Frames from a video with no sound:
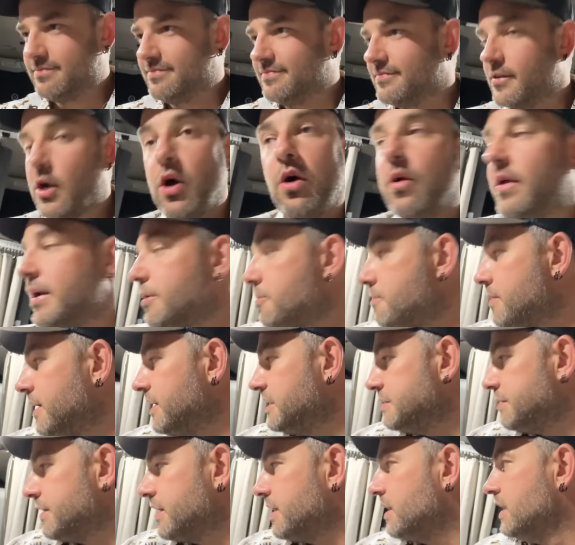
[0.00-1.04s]
Oh, that
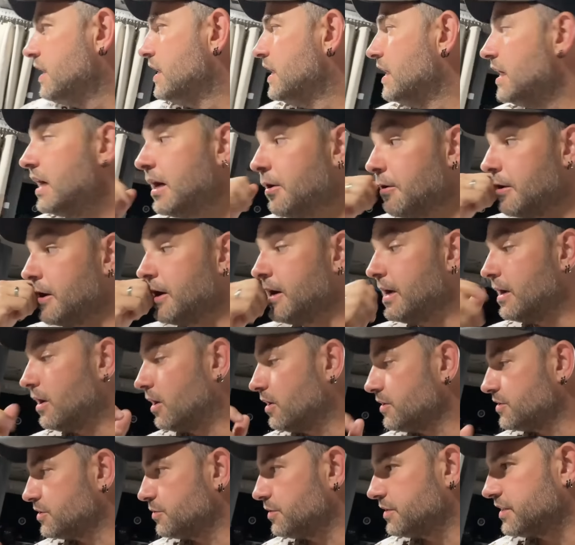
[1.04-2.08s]
reminds me.
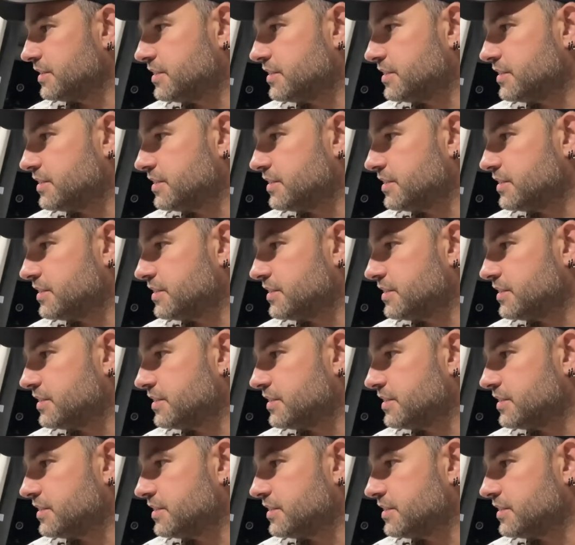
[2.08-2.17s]
Also with the